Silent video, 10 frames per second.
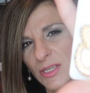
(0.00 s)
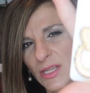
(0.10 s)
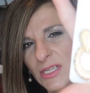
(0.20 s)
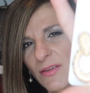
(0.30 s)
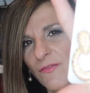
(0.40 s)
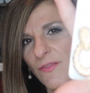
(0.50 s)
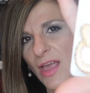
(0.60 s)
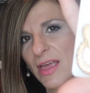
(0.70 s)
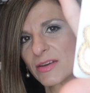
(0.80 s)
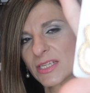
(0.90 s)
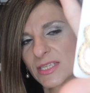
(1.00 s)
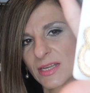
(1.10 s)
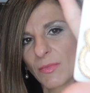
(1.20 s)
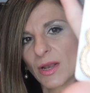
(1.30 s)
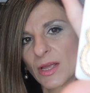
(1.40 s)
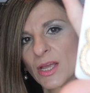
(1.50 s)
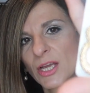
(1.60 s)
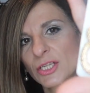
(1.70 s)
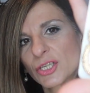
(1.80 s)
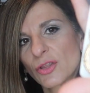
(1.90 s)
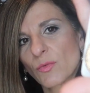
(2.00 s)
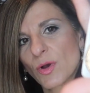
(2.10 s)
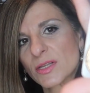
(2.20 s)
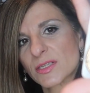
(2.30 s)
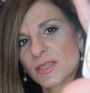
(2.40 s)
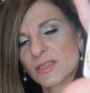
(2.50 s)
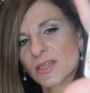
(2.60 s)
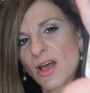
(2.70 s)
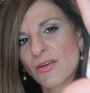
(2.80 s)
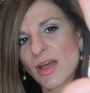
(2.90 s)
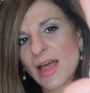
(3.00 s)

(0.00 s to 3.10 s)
and these are very similar to the ones Zara